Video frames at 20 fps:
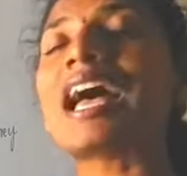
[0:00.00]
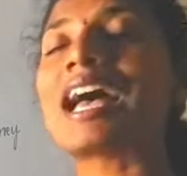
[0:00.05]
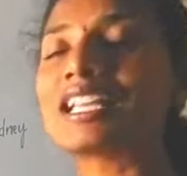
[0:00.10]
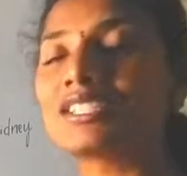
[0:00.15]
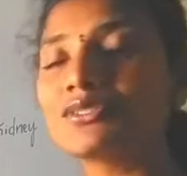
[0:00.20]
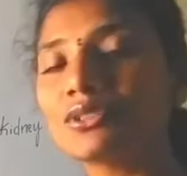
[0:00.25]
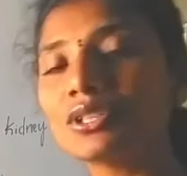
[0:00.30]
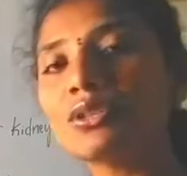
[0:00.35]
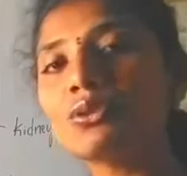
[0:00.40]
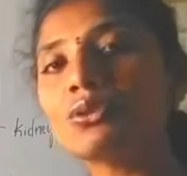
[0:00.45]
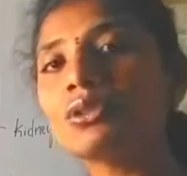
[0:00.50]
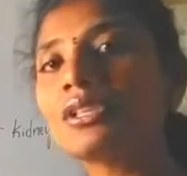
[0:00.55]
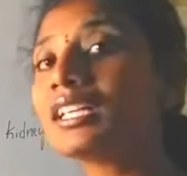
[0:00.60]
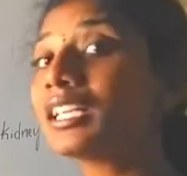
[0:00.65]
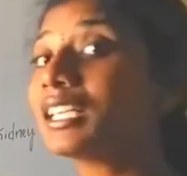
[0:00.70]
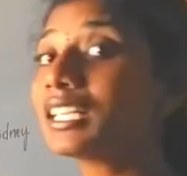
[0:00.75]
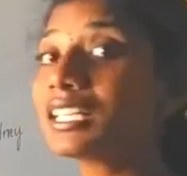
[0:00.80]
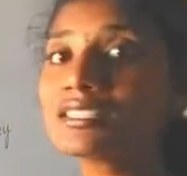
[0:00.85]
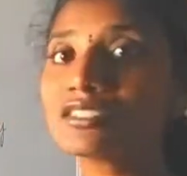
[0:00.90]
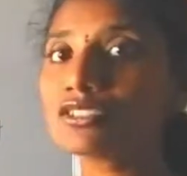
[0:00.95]
As we know that
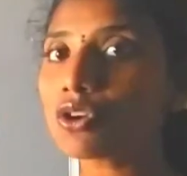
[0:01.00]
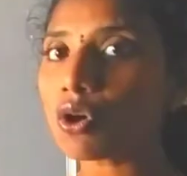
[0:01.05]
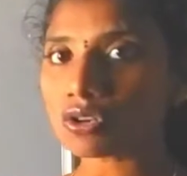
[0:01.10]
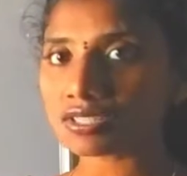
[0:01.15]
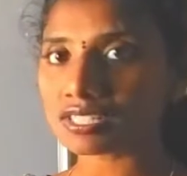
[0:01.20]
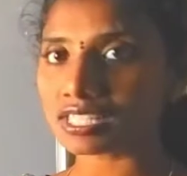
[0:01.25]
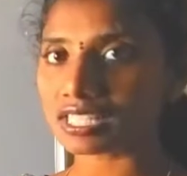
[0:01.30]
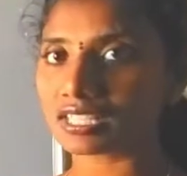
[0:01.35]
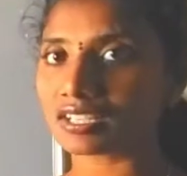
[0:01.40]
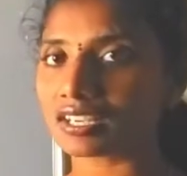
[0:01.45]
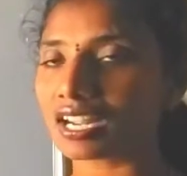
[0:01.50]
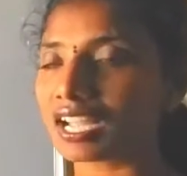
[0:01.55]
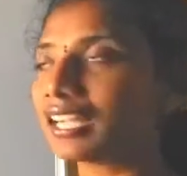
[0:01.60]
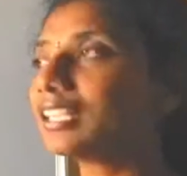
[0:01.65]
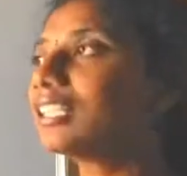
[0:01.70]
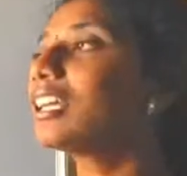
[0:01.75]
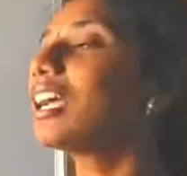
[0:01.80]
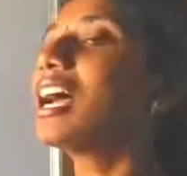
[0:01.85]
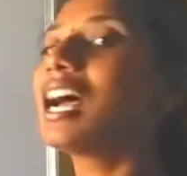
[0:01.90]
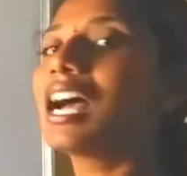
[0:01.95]
it is toxic,
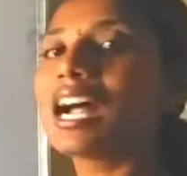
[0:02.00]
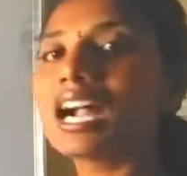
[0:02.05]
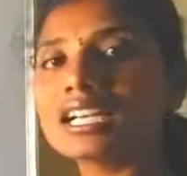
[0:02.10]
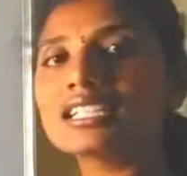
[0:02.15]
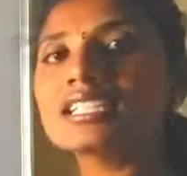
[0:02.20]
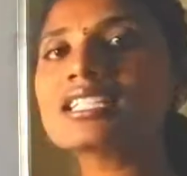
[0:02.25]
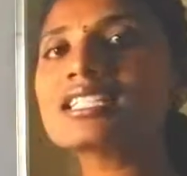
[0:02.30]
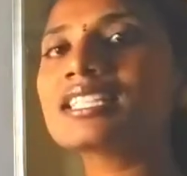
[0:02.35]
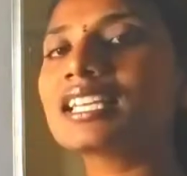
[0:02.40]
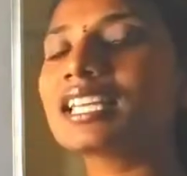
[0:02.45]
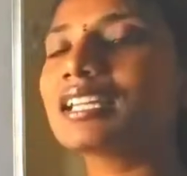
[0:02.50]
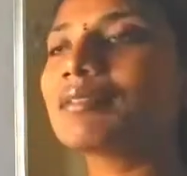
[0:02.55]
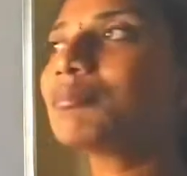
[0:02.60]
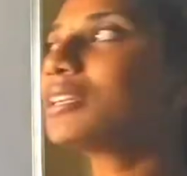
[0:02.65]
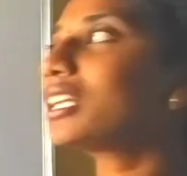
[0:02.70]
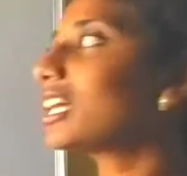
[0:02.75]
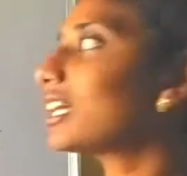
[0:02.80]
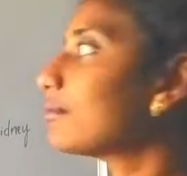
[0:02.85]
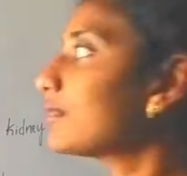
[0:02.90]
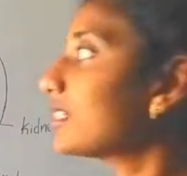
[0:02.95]
right? At the same
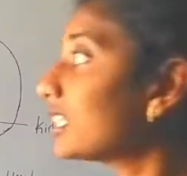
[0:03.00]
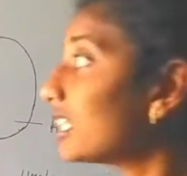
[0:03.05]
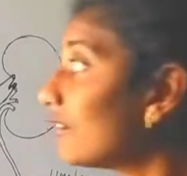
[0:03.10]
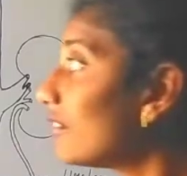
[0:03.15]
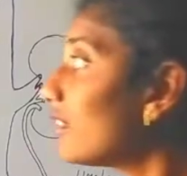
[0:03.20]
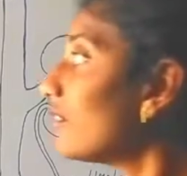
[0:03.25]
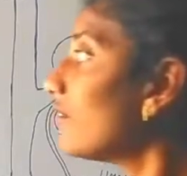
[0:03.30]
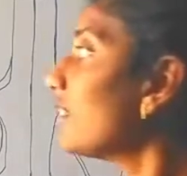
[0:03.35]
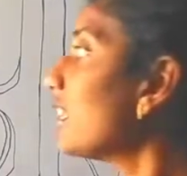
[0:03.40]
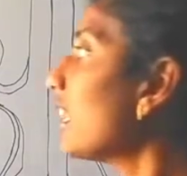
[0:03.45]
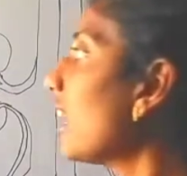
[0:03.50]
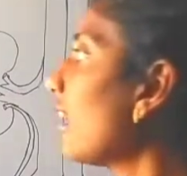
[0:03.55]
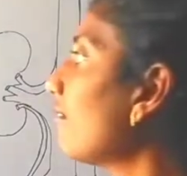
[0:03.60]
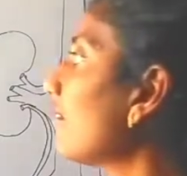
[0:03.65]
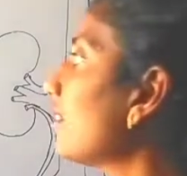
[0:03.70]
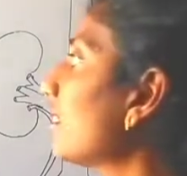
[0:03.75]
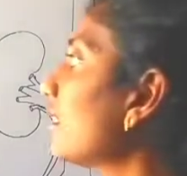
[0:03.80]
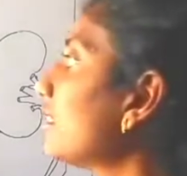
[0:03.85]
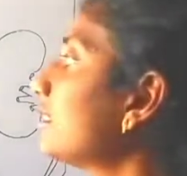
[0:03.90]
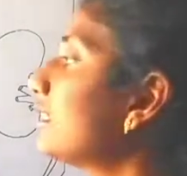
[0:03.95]
time, even we have
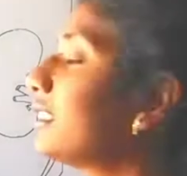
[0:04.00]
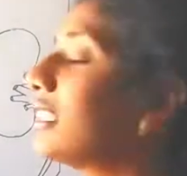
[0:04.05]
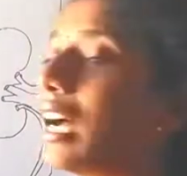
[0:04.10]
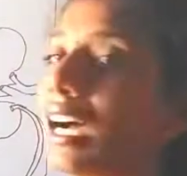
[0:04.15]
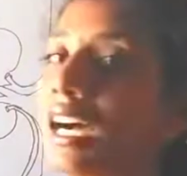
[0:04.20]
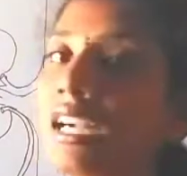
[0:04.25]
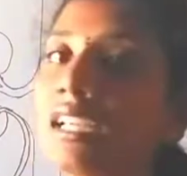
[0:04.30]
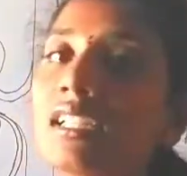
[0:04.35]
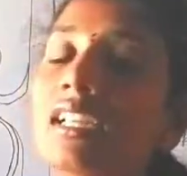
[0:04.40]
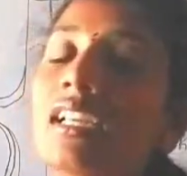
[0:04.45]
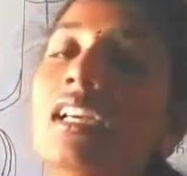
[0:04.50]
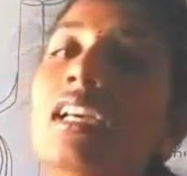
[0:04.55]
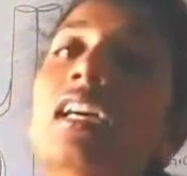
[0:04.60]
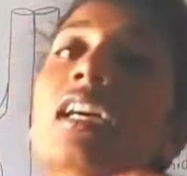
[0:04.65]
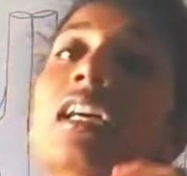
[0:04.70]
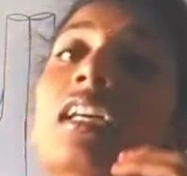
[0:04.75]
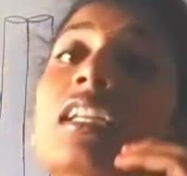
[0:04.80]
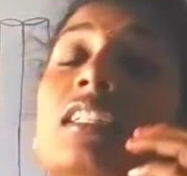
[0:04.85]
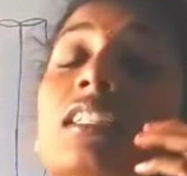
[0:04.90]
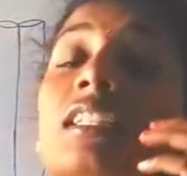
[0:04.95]
learned that
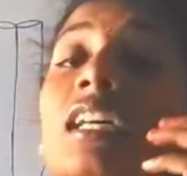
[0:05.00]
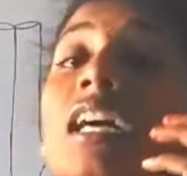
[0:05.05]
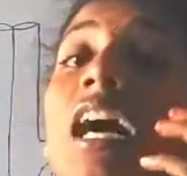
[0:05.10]
the